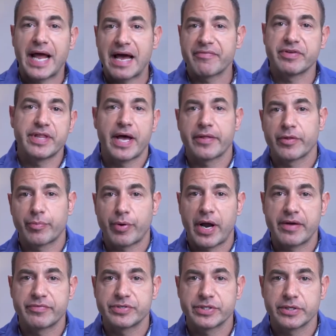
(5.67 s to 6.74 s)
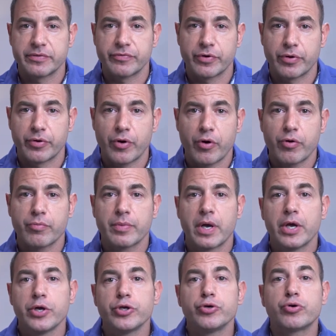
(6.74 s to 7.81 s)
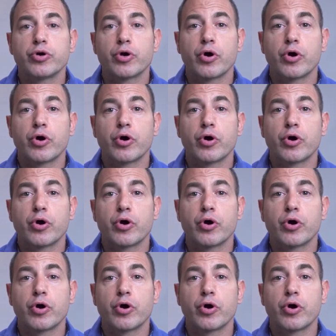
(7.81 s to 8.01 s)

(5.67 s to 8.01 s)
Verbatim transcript: having that in the privacy of your own home. You can